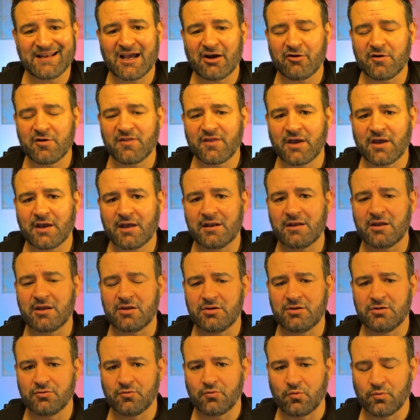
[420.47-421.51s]
now and then
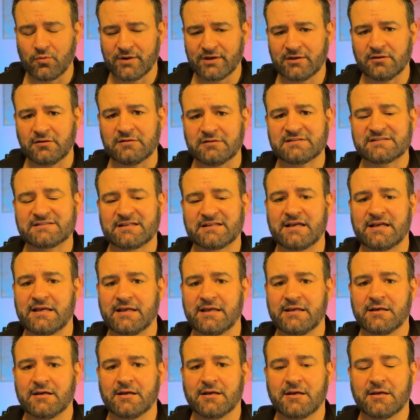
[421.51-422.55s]
you will
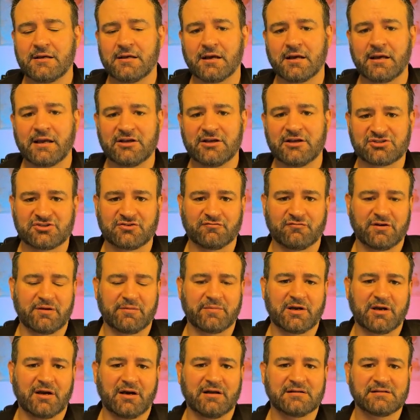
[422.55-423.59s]
see
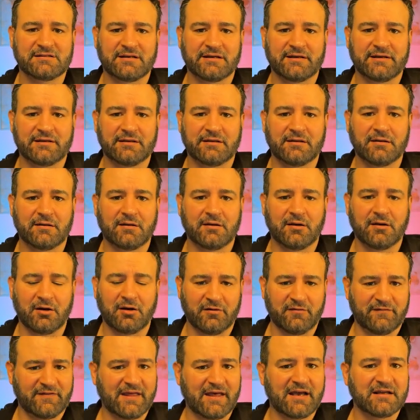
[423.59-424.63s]
Instagram content
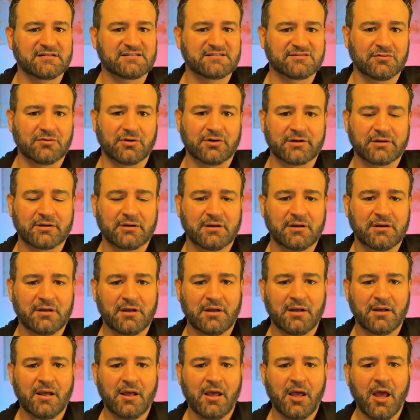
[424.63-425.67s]
of that sort.
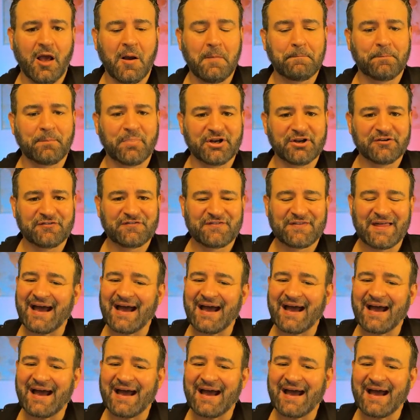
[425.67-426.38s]
But if